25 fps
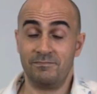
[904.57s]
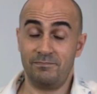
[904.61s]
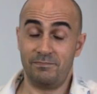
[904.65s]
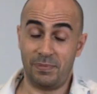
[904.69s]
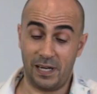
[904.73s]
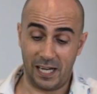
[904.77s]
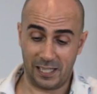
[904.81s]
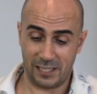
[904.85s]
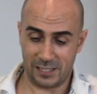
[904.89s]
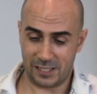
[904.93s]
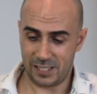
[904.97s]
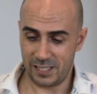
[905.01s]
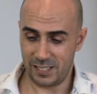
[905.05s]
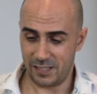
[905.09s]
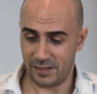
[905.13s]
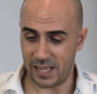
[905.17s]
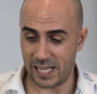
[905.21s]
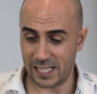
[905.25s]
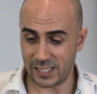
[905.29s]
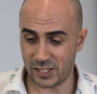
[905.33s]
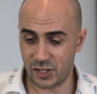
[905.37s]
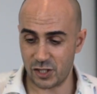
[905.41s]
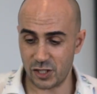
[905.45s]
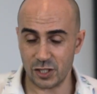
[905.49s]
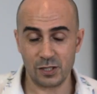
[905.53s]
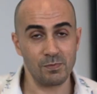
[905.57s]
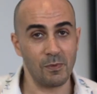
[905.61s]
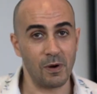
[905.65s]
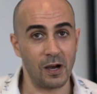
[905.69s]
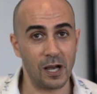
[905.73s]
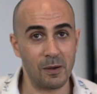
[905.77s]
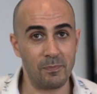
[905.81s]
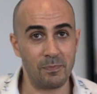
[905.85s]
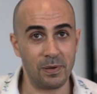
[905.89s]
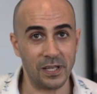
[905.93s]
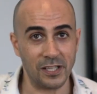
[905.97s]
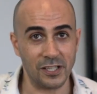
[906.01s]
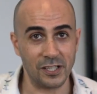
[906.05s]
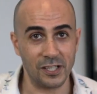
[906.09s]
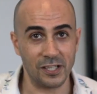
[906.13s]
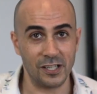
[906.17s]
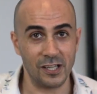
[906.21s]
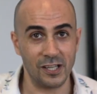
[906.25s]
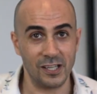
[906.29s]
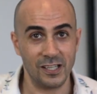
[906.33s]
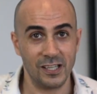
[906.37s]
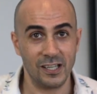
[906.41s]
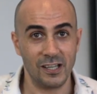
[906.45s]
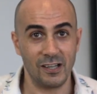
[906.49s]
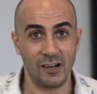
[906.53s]
But that's just my opinion.
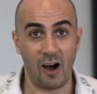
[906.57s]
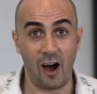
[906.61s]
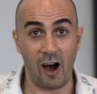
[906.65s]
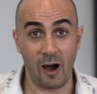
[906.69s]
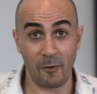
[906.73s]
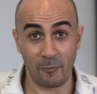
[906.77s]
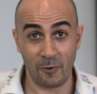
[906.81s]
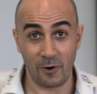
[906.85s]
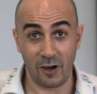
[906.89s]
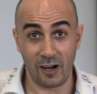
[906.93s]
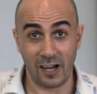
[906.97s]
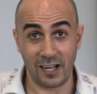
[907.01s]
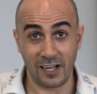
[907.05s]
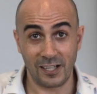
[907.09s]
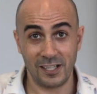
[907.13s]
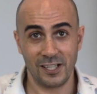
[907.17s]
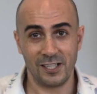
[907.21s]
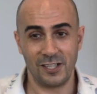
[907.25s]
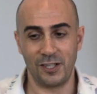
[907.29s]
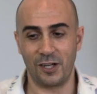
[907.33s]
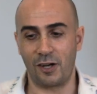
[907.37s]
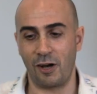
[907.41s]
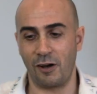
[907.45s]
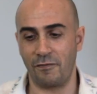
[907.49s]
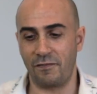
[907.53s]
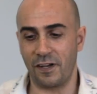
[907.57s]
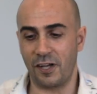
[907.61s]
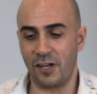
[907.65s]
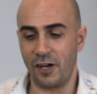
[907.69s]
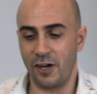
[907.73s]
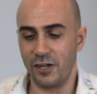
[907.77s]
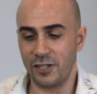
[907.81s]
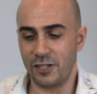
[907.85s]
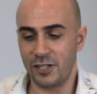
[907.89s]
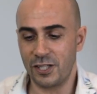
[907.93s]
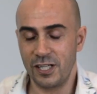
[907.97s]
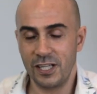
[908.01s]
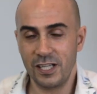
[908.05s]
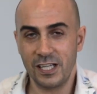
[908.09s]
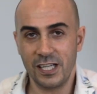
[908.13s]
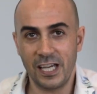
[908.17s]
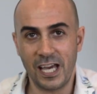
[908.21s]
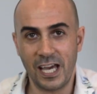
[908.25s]
I'm Ride, your coffee coach.